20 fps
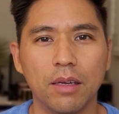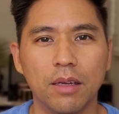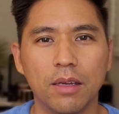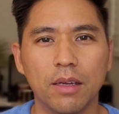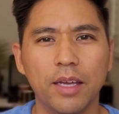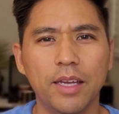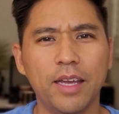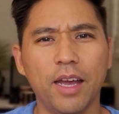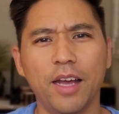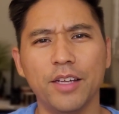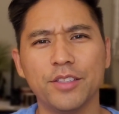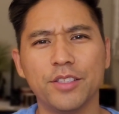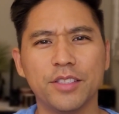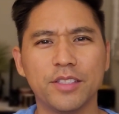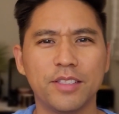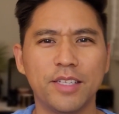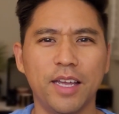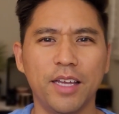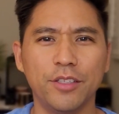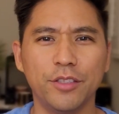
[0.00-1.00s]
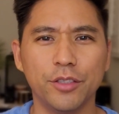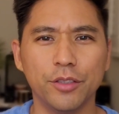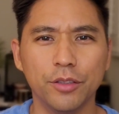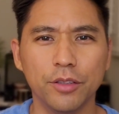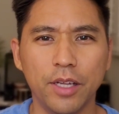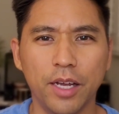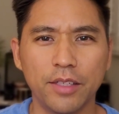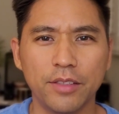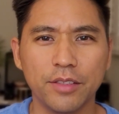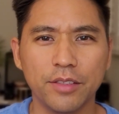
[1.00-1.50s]
Hey guys, it's Daniel,
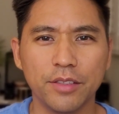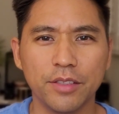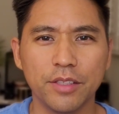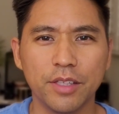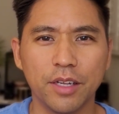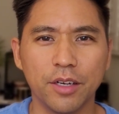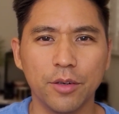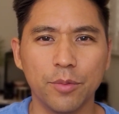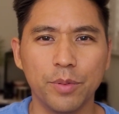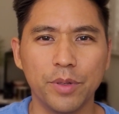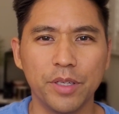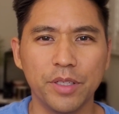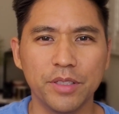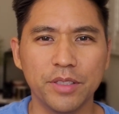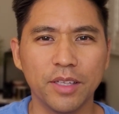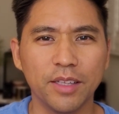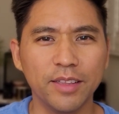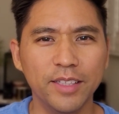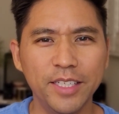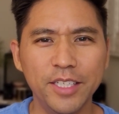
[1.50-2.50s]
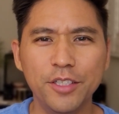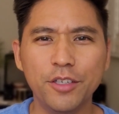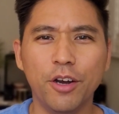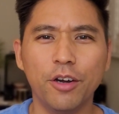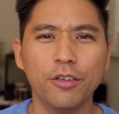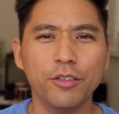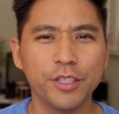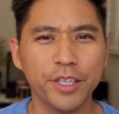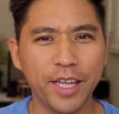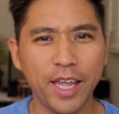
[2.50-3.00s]
licensed therapist.
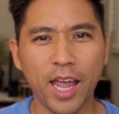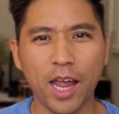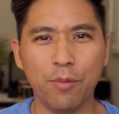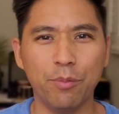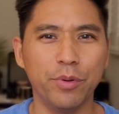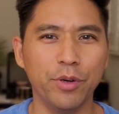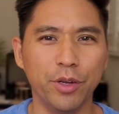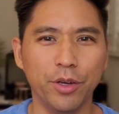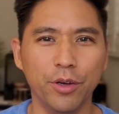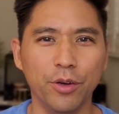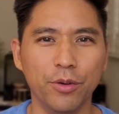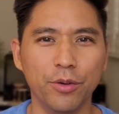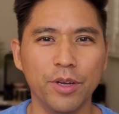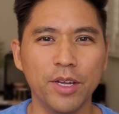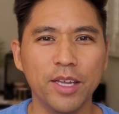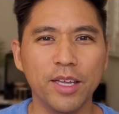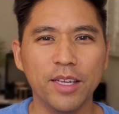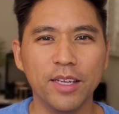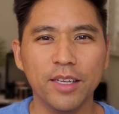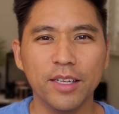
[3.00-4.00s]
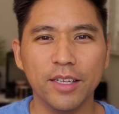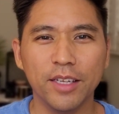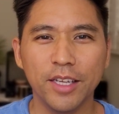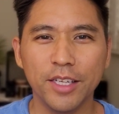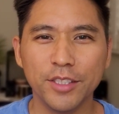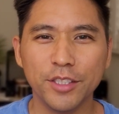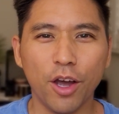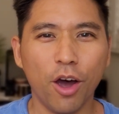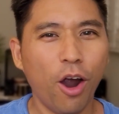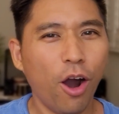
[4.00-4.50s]
Leonardo DiCaprio
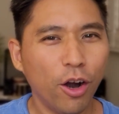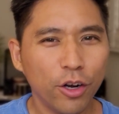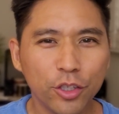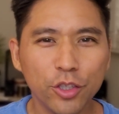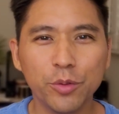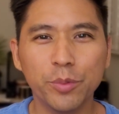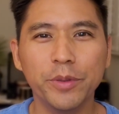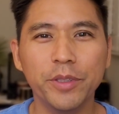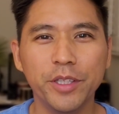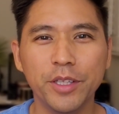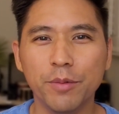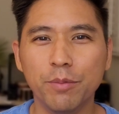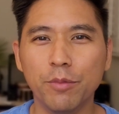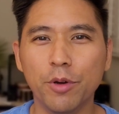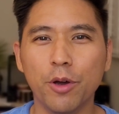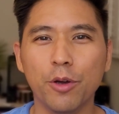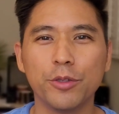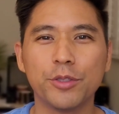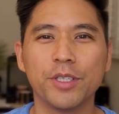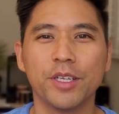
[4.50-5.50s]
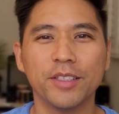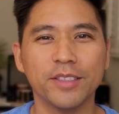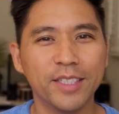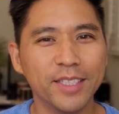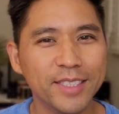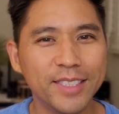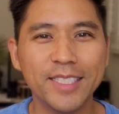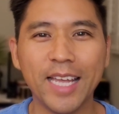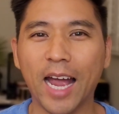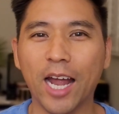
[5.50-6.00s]
is arguably the most
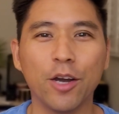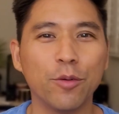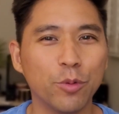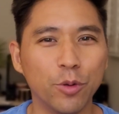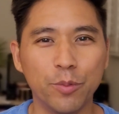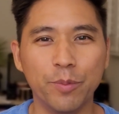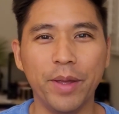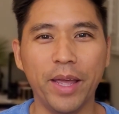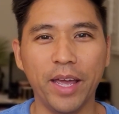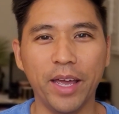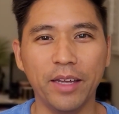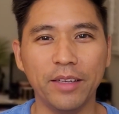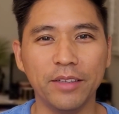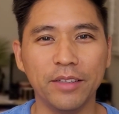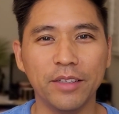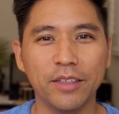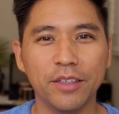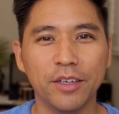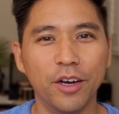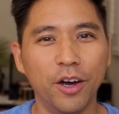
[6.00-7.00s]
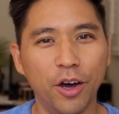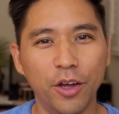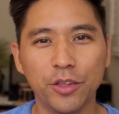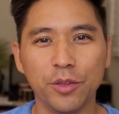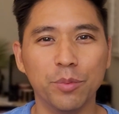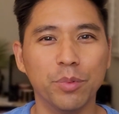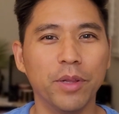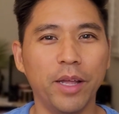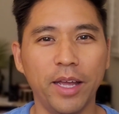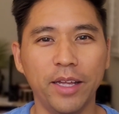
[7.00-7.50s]
desirable man on the
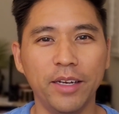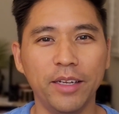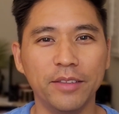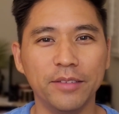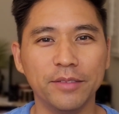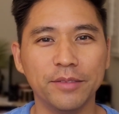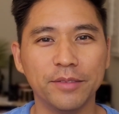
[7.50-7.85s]
planet.